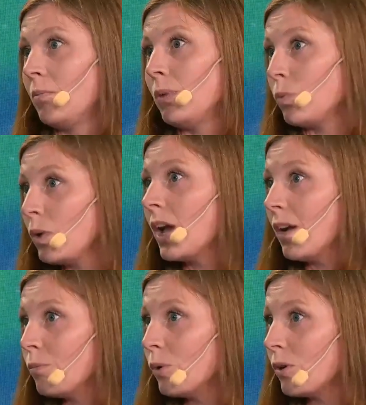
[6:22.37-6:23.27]
But we
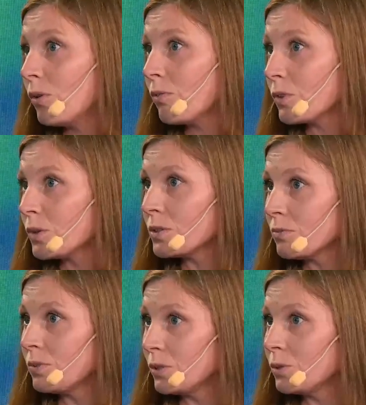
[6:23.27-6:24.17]
have more, of course,
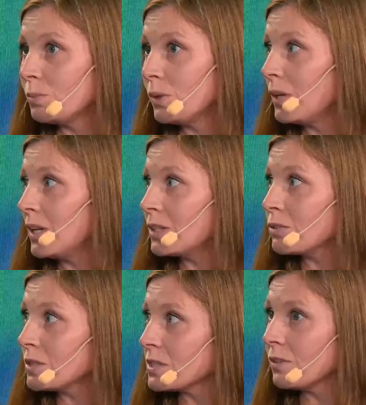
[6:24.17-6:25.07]
renewable
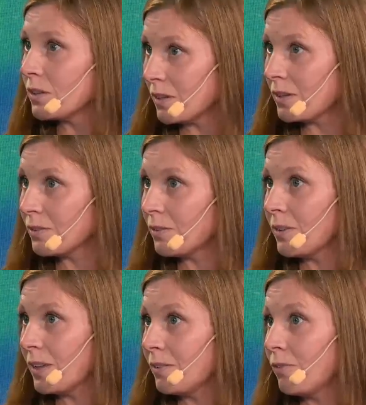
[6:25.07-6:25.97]
electricity
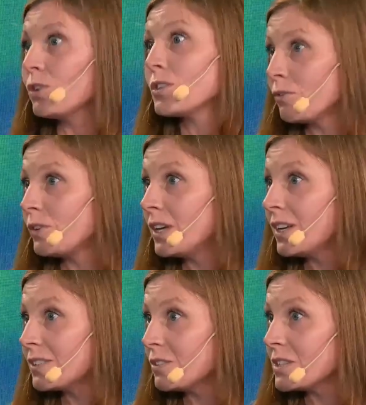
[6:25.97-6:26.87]
and fossil-free
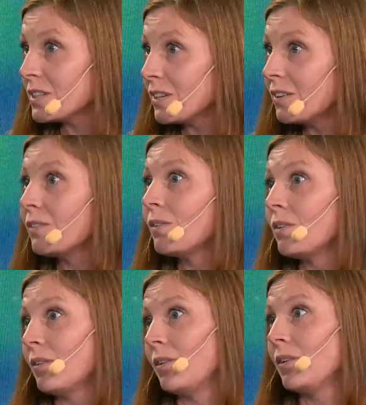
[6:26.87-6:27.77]
electricity,
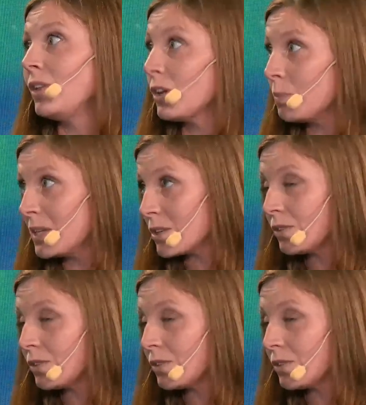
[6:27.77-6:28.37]
not based on